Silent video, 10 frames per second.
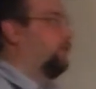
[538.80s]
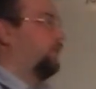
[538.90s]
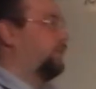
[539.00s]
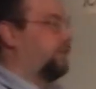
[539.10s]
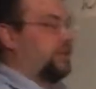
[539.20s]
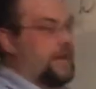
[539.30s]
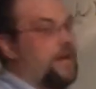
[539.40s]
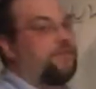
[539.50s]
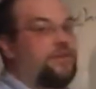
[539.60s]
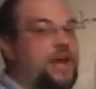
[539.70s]
molar acetic
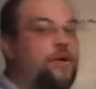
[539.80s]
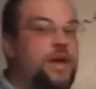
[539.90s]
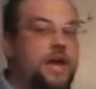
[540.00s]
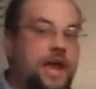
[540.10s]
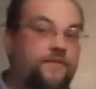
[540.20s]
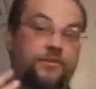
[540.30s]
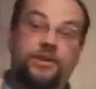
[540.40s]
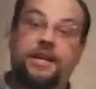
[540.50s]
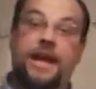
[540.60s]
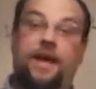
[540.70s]
acid? Now, if
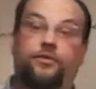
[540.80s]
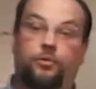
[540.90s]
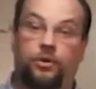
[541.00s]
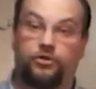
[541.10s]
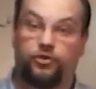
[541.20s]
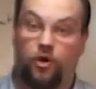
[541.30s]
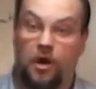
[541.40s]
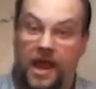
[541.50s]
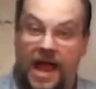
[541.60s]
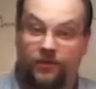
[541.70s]
acetic acid were a
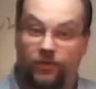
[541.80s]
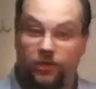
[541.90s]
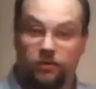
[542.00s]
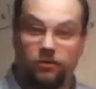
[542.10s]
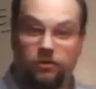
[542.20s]
strong acid,